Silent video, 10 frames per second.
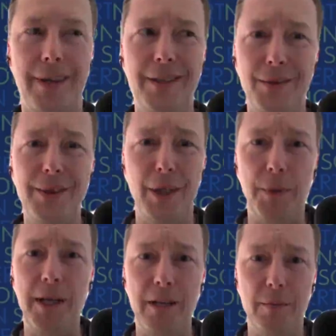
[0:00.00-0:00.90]
it's really a
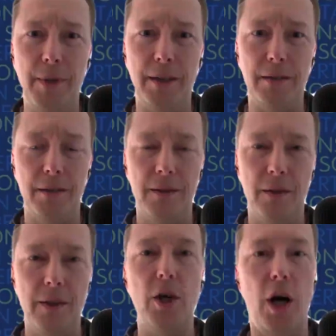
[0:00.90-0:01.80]
pain in the butt
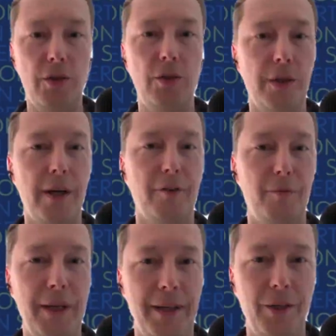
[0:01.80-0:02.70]
because it costs a lot of
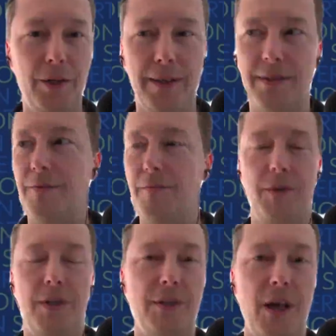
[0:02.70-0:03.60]
money to
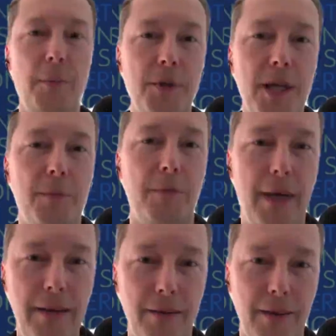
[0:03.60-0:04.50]
just upkeep and
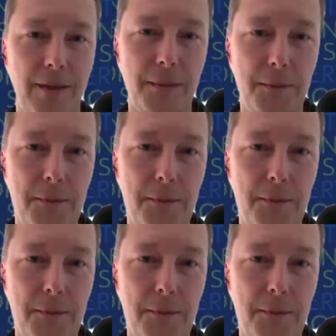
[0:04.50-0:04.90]
maintenance.